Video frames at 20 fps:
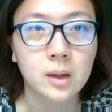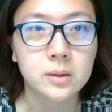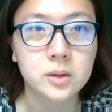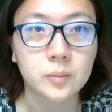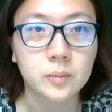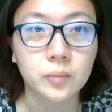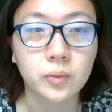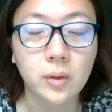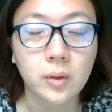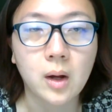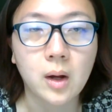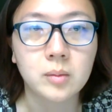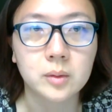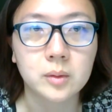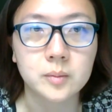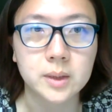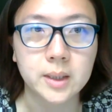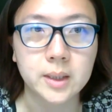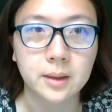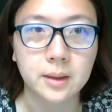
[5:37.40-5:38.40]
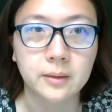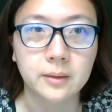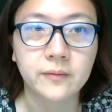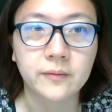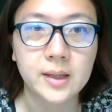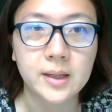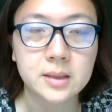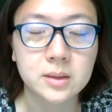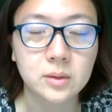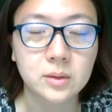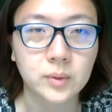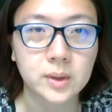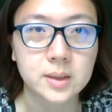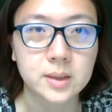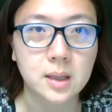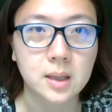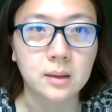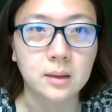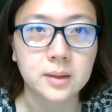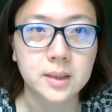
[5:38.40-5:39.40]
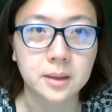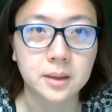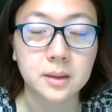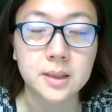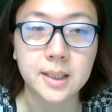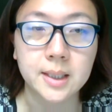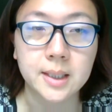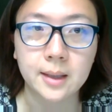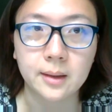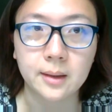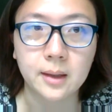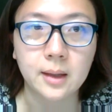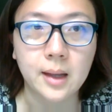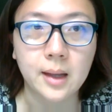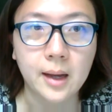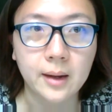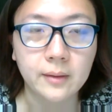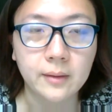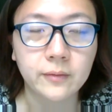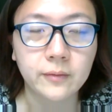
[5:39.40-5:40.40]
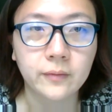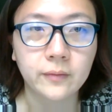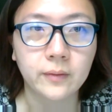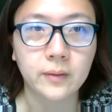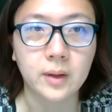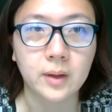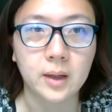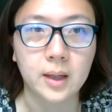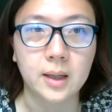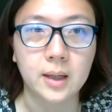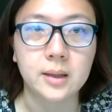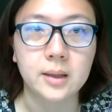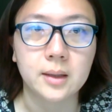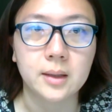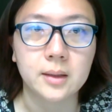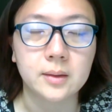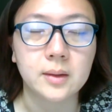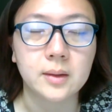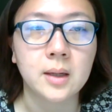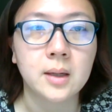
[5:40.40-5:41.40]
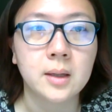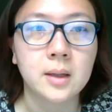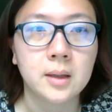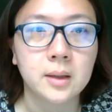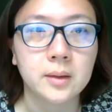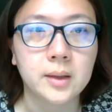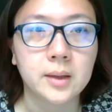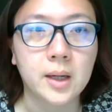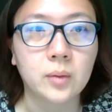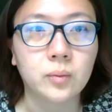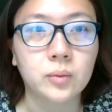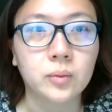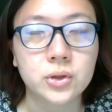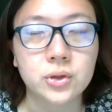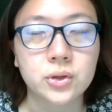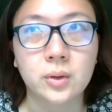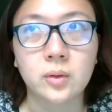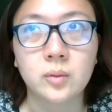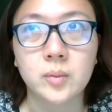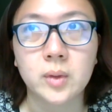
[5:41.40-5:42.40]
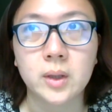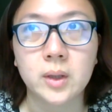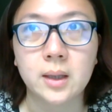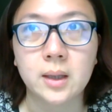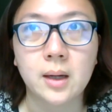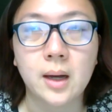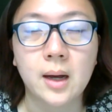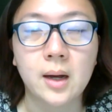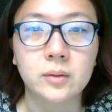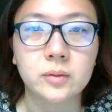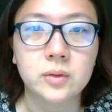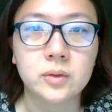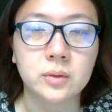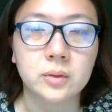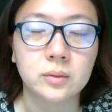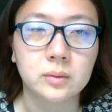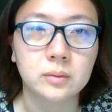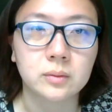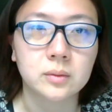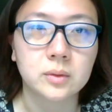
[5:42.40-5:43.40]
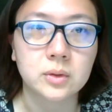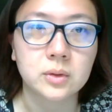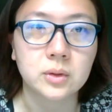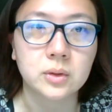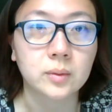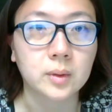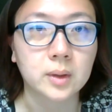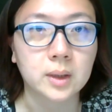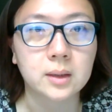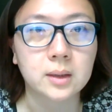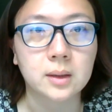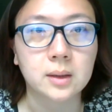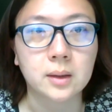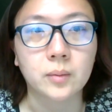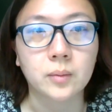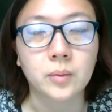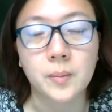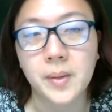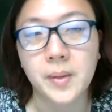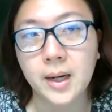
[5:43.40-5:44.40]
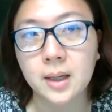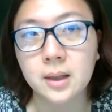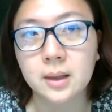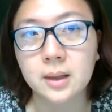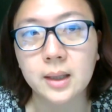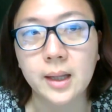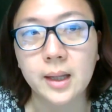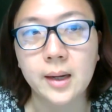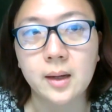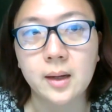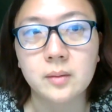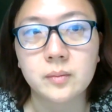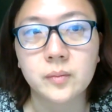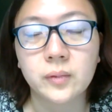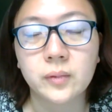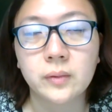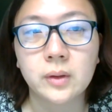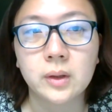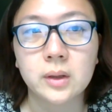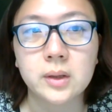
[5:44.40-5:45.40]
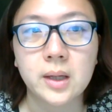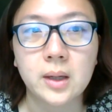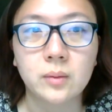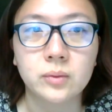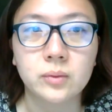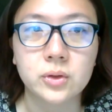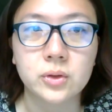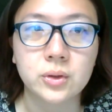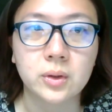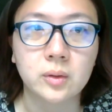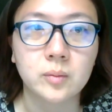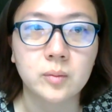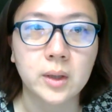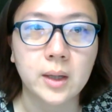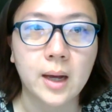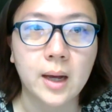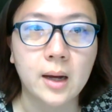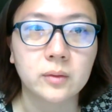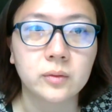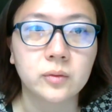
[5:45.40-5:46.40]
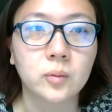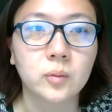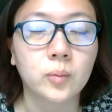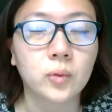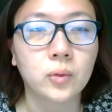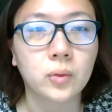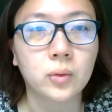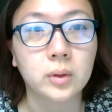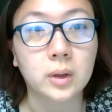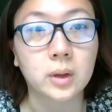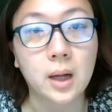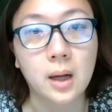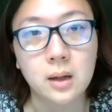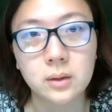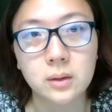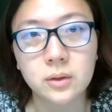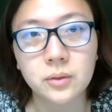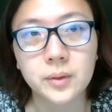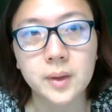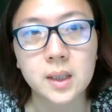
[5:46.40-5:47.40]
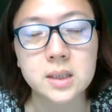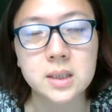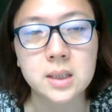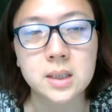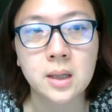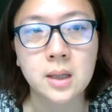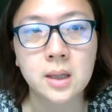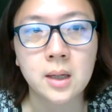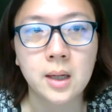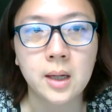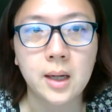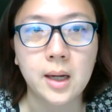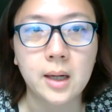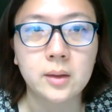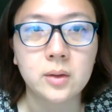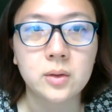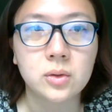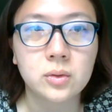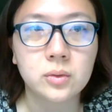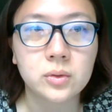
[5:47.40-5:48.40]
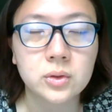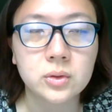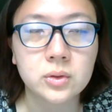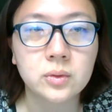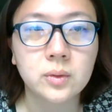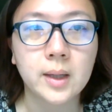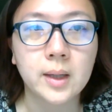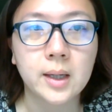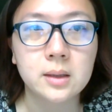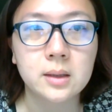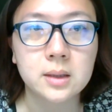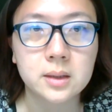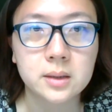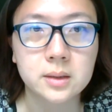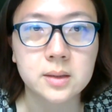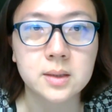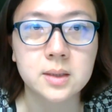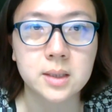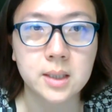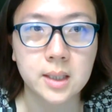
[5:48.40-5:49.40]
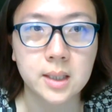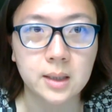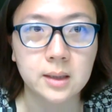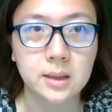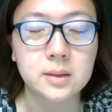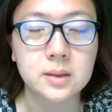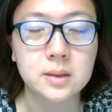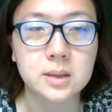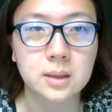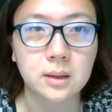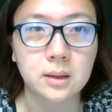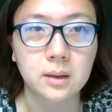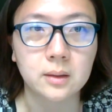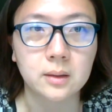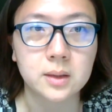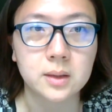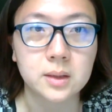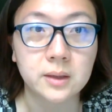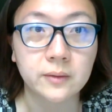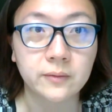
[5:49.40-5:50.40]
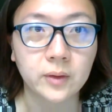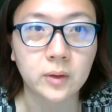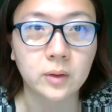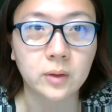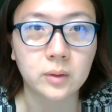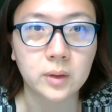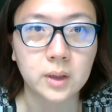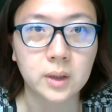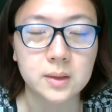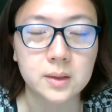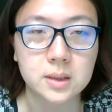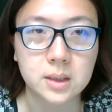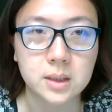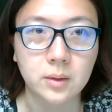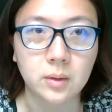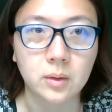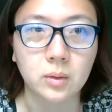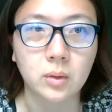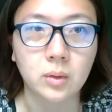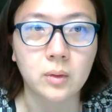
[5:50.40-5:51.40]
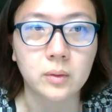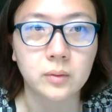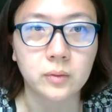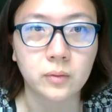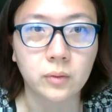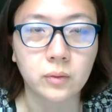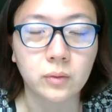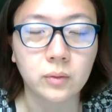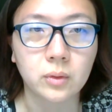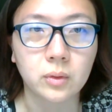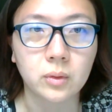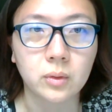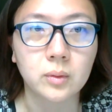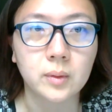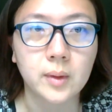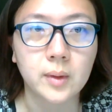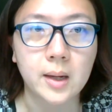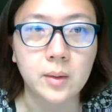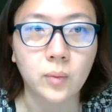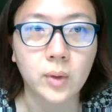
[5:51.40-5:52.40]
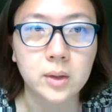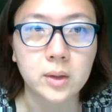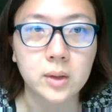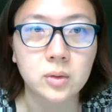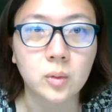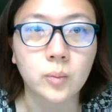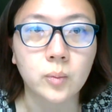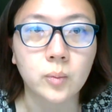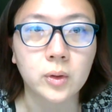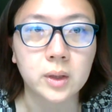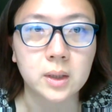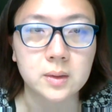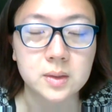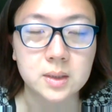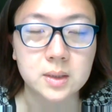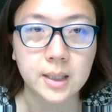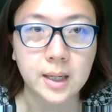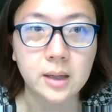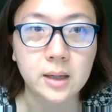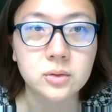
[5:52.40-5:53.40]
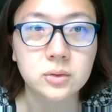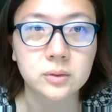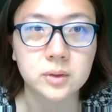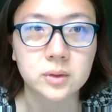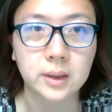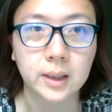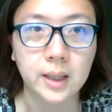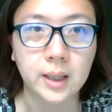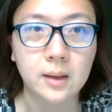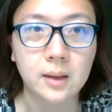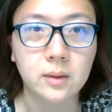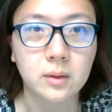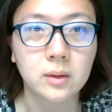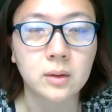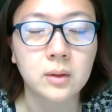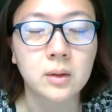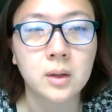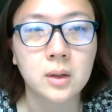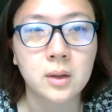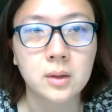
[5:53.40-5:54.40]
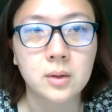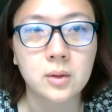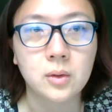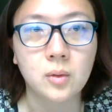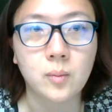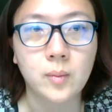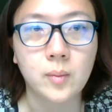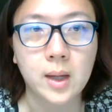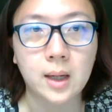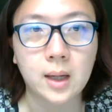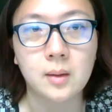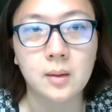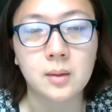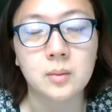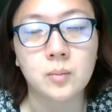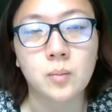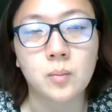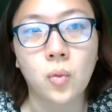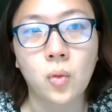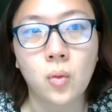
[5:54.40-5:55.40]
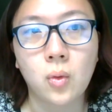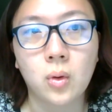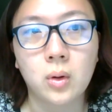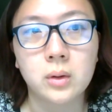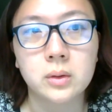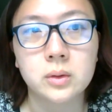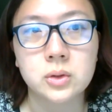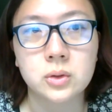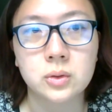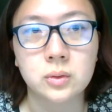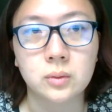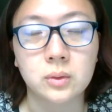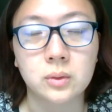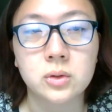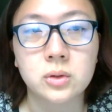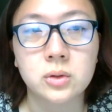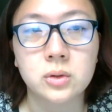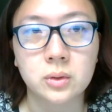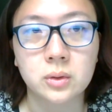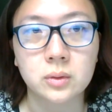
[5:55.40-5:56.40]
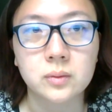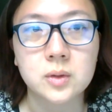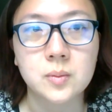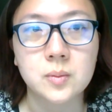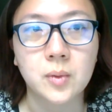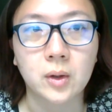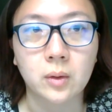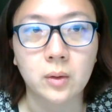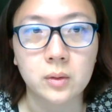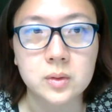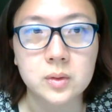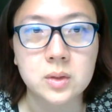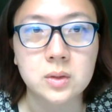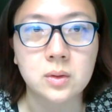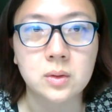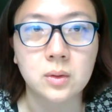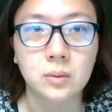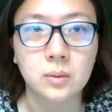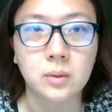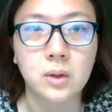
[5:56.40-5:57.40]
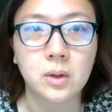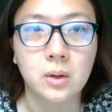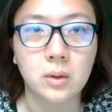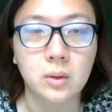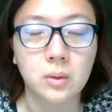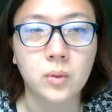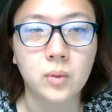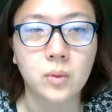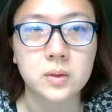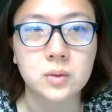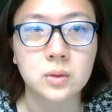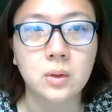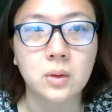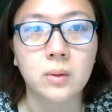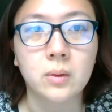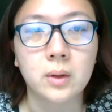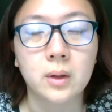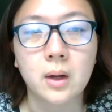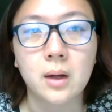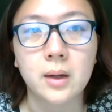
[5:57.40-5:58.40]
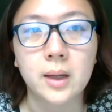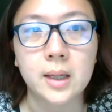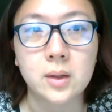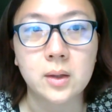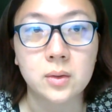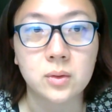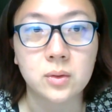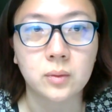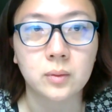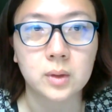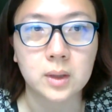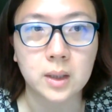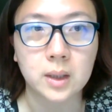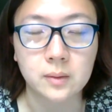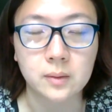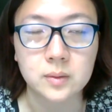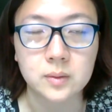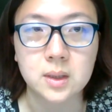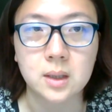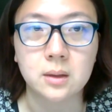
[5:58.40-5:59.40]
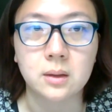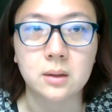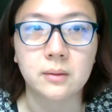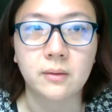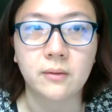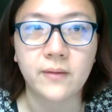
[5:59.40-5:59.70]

the problem they're faced with on their daily life. And then they would show me how to do a repair clamp. They would show me how to pour the concrete. And you do understand the difficulties they were going through. And when you're putting schedule together, you make it more to the truth because you know what's going on and you consider the